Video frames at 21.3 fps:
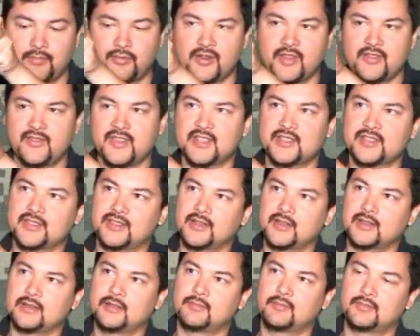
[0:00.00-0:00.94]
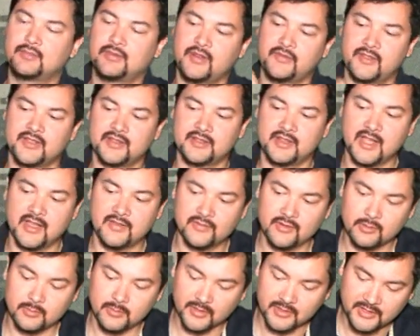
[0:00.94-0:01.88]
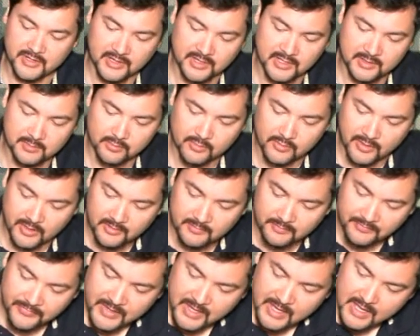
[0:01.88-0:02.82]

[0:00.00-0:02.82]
previous life almost at this point,